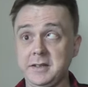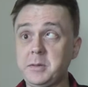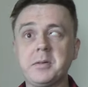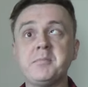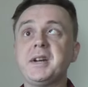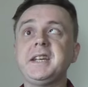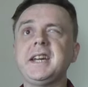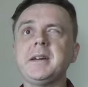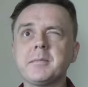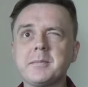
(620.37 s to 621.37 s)
You can
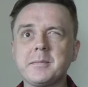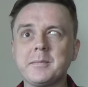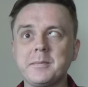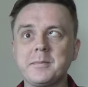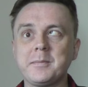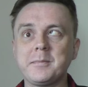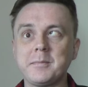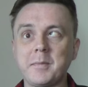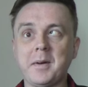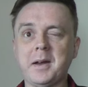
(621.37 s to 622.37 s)
break it,
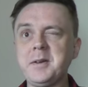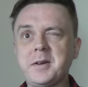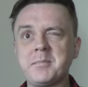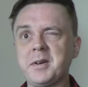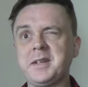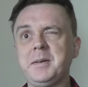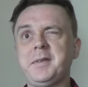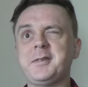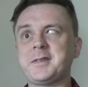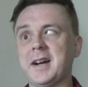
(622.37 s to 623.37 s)
and you can break it
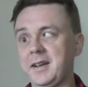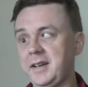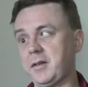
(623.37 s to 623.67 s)
with style.